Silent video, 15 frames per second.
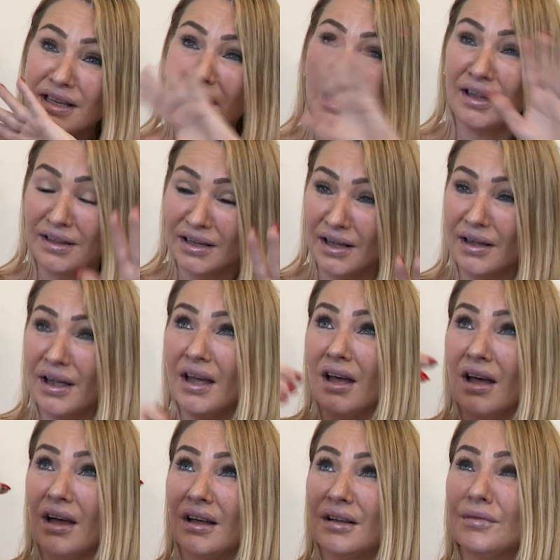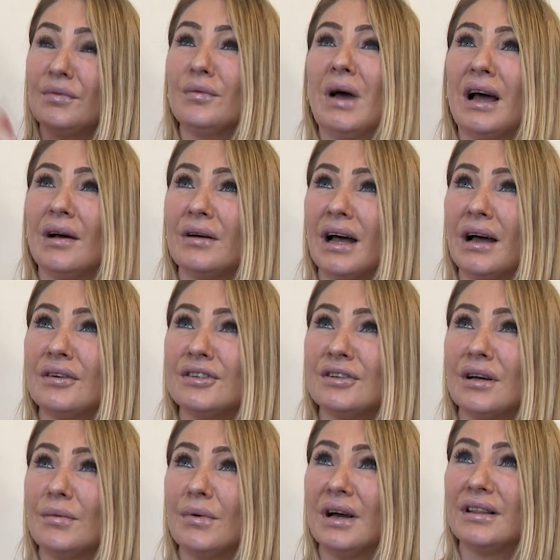other, how should
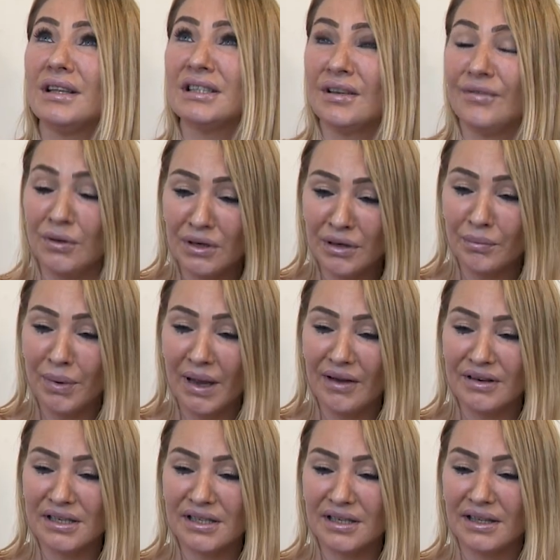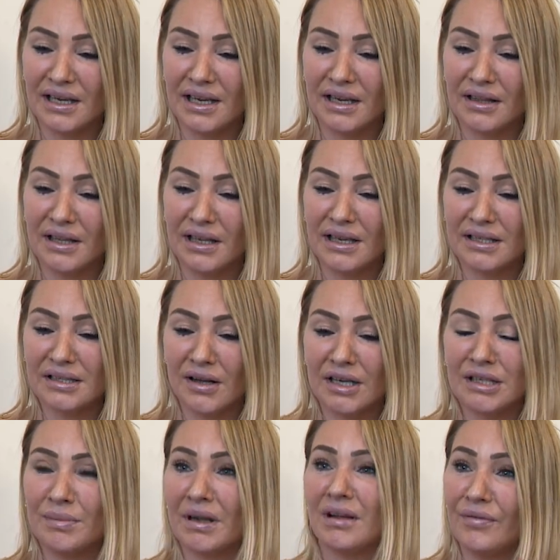I word this? If you compare it to the
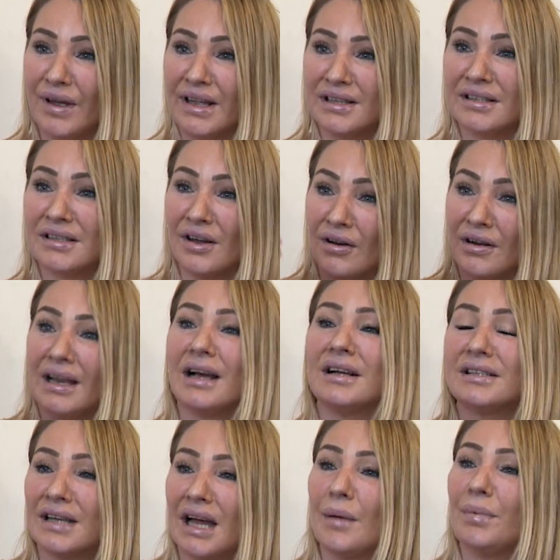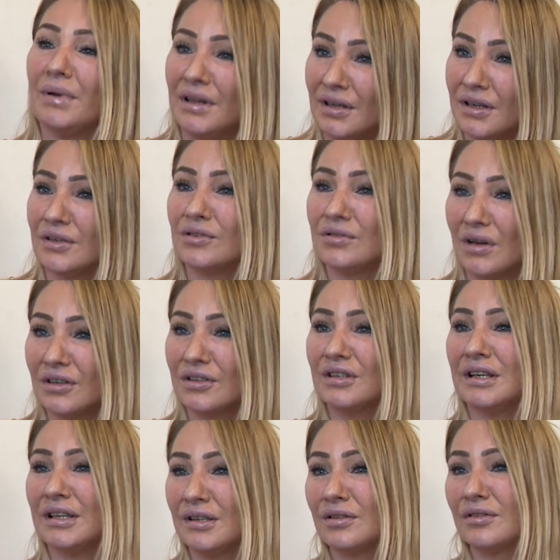seismic events that are allowed to happen in the construction
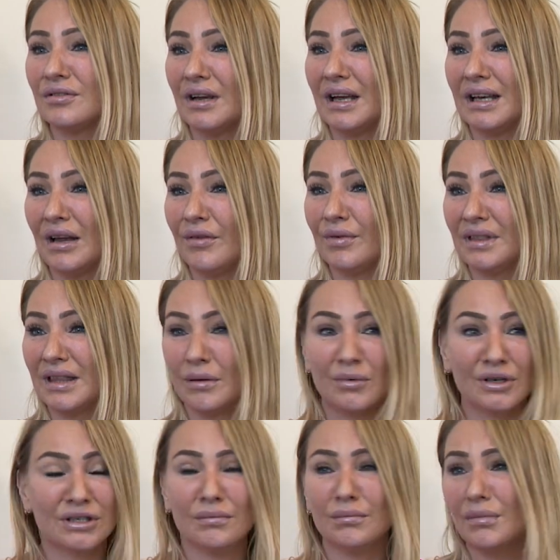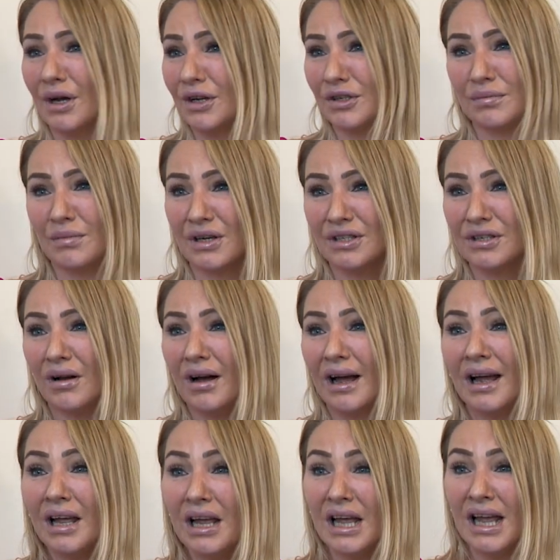industry and everything, which are much, much
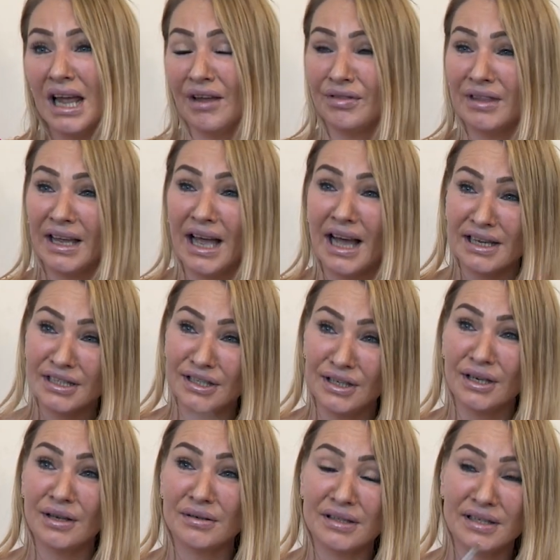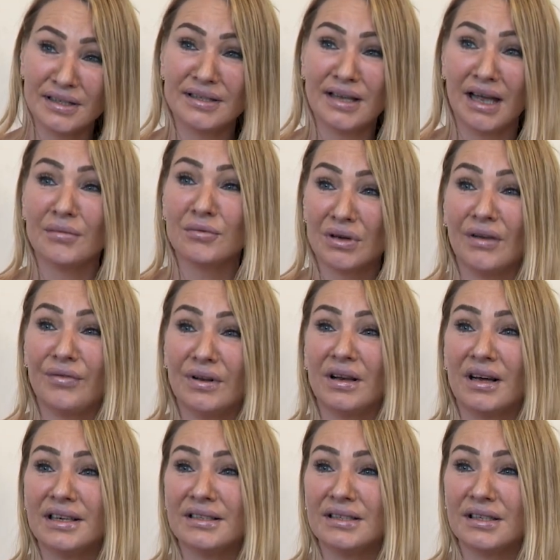higher, if they had to use the same traffic
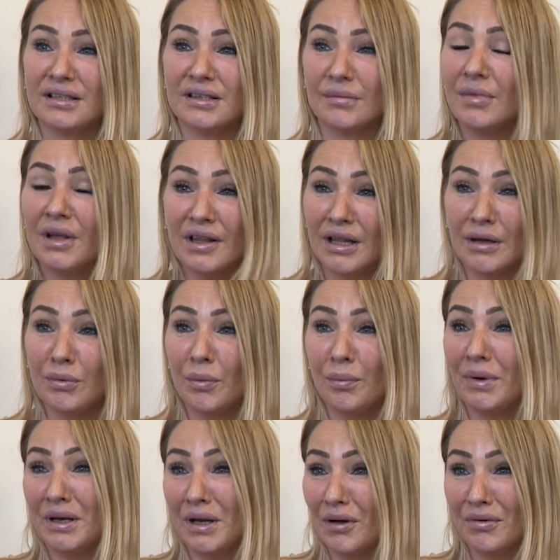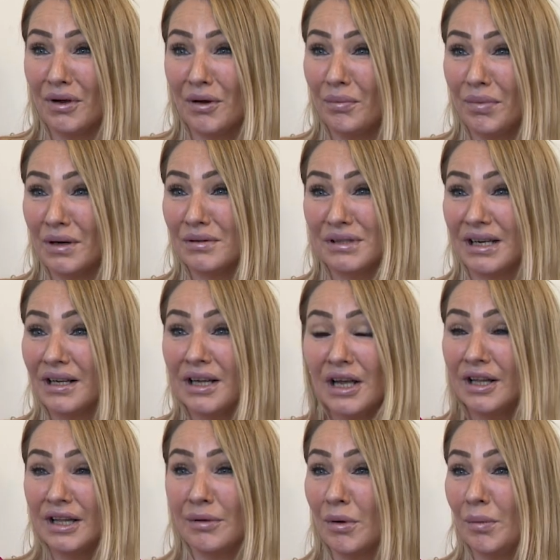light system, there would be no road building,
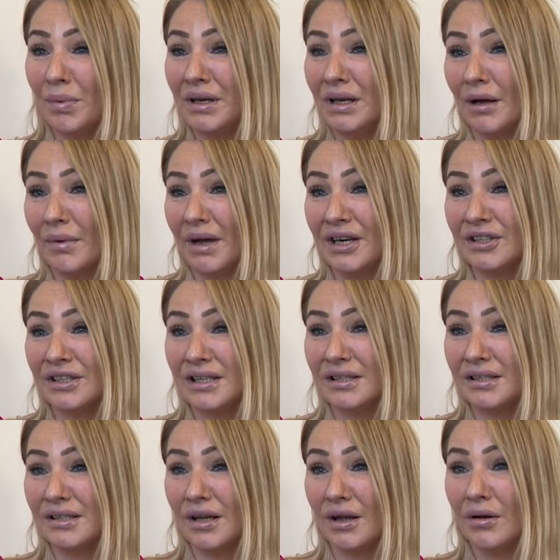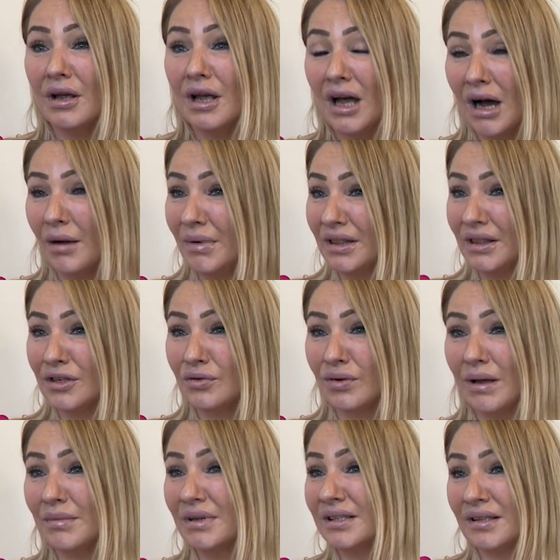there would be no HS2. I mean, the
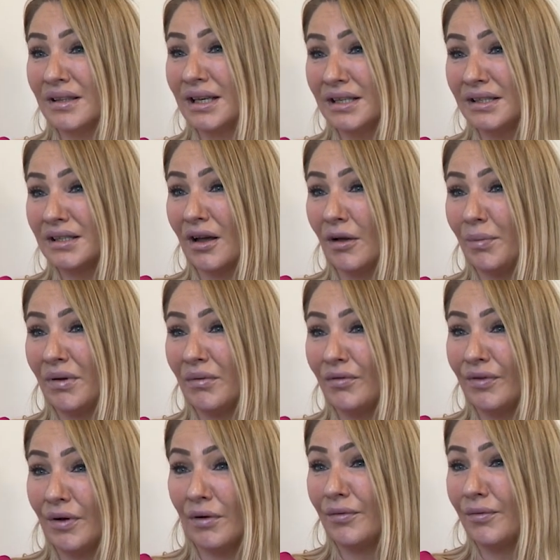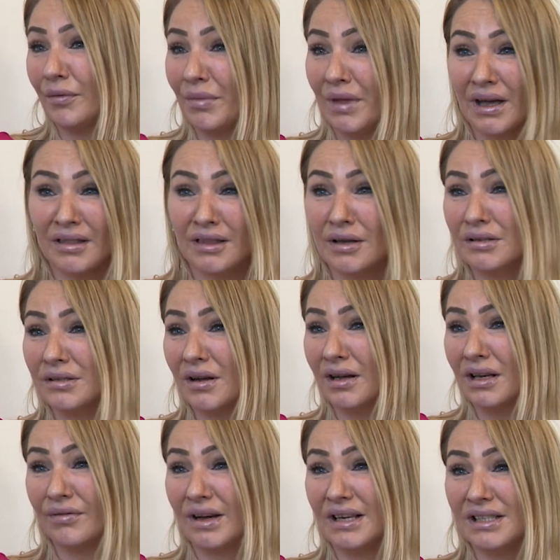tremors and things that have been felt from those
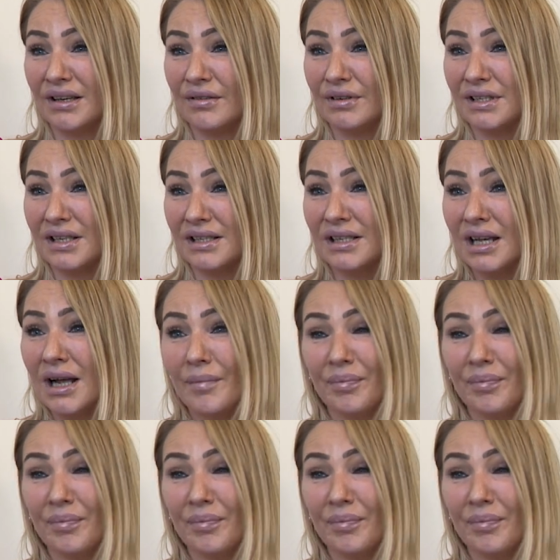kind of activities